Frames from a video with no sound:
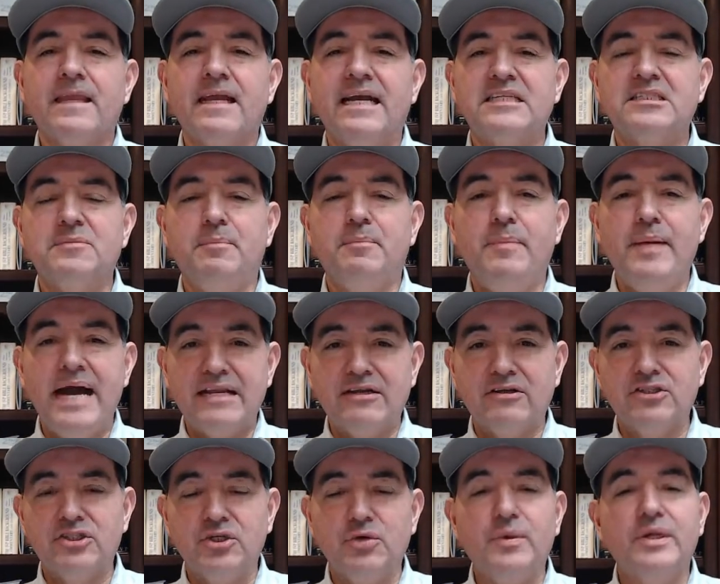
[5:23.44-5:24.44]
It's better
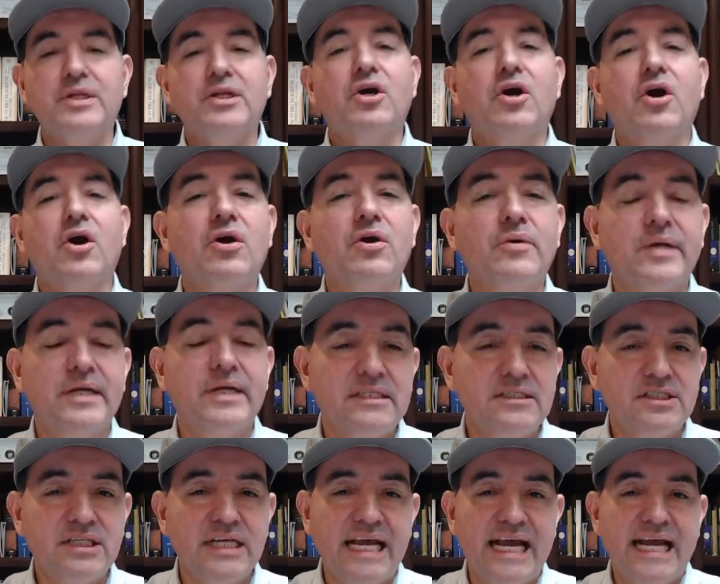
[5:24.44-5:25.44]
to
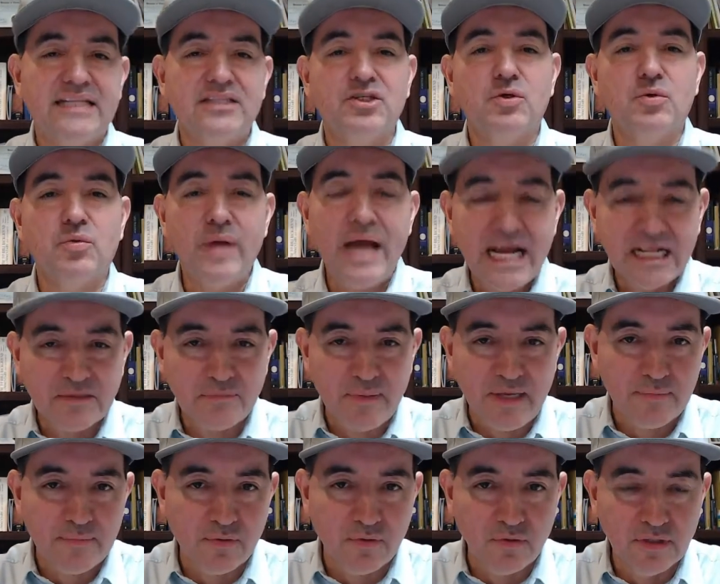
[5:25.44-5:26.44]
encourage and direct
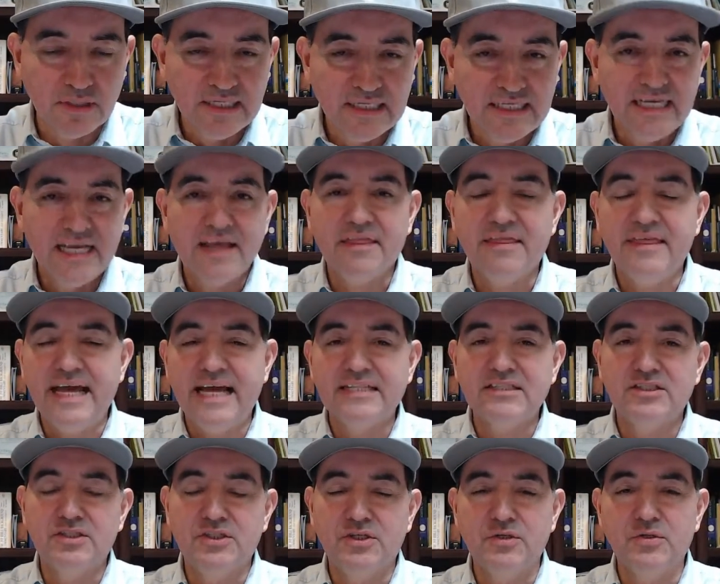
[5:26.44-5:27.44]
people
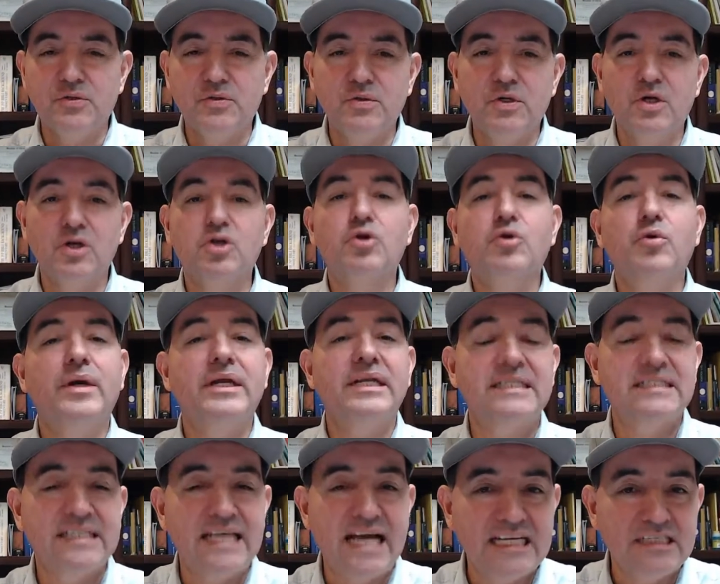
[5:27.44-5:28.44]
than to
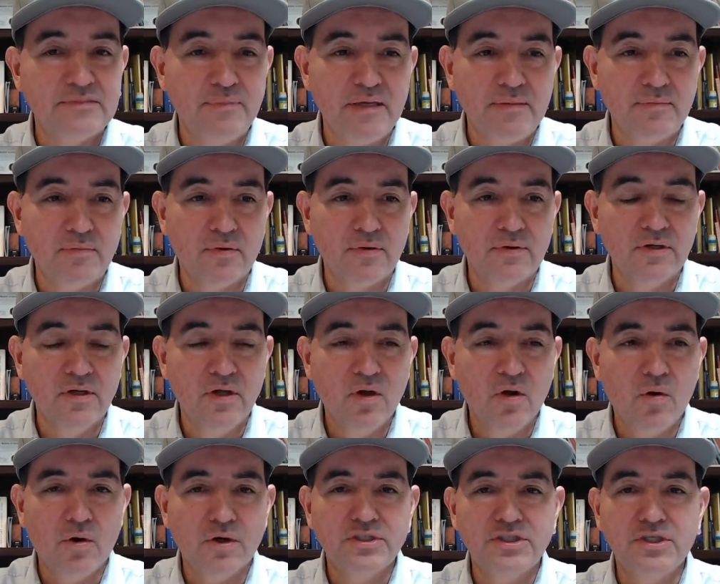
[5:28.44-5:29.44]
criticize people
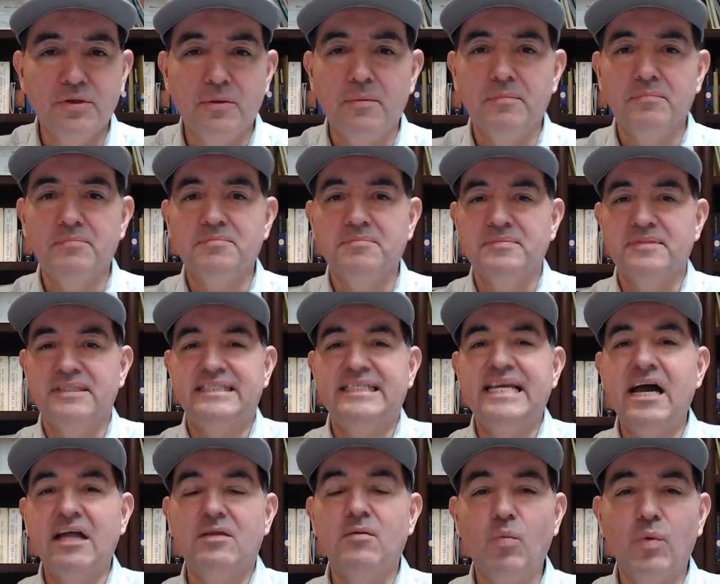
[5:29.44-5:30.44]
or to
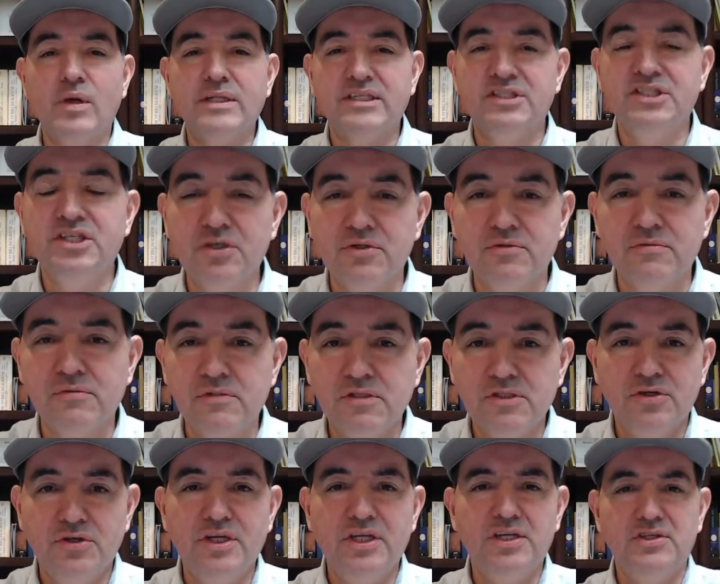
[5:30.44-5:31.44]
tell them what to do.
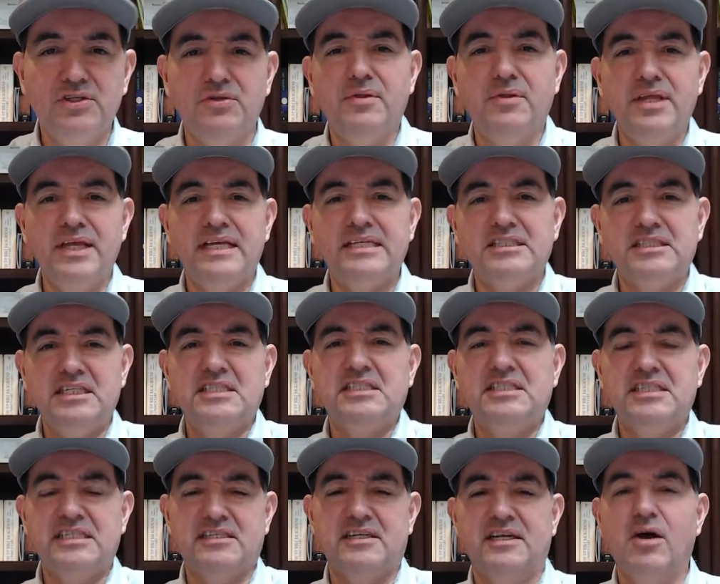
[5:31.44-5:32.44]
You need to do this,
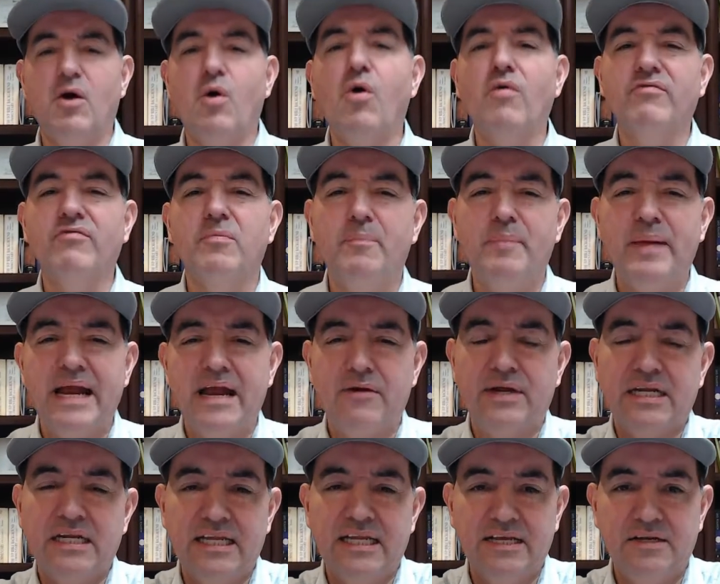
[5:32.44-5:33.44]
an
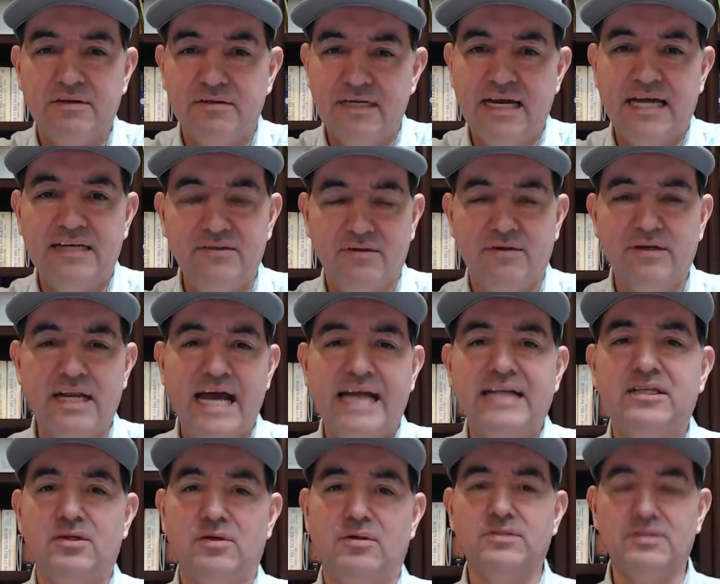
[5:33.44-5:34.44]
overbearing leader. I don't
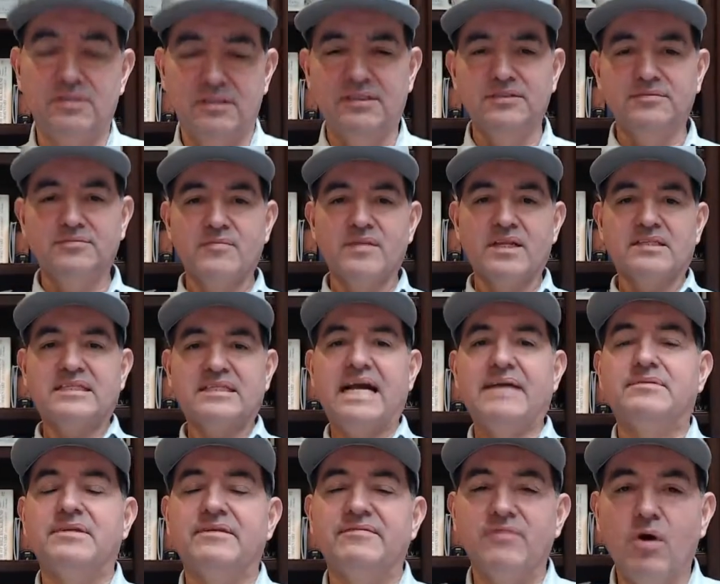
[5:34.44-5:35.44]
like those
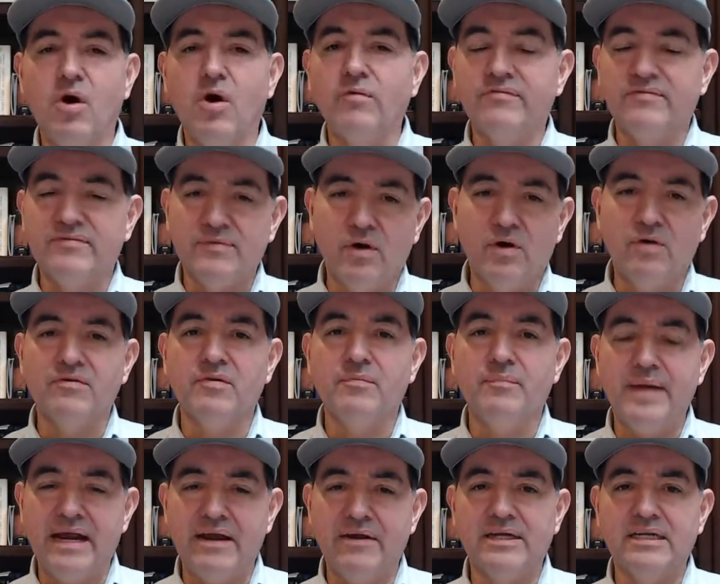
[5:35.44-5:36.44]
types of
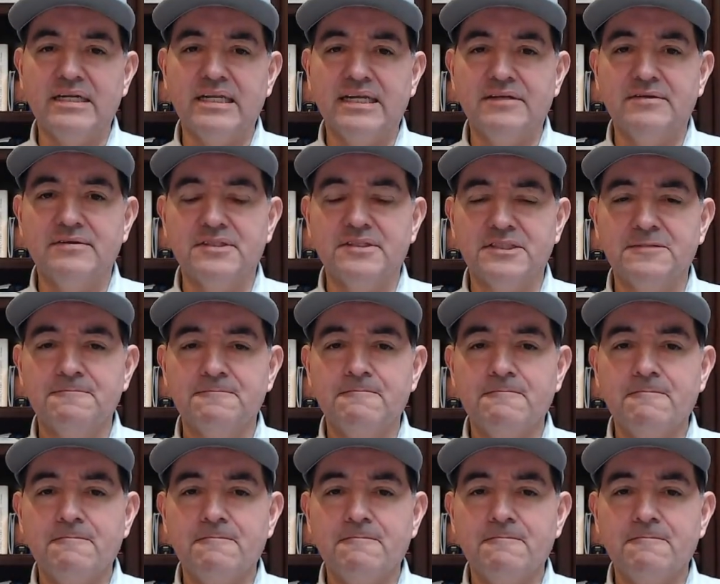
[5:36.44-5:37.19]
overbearing leaders.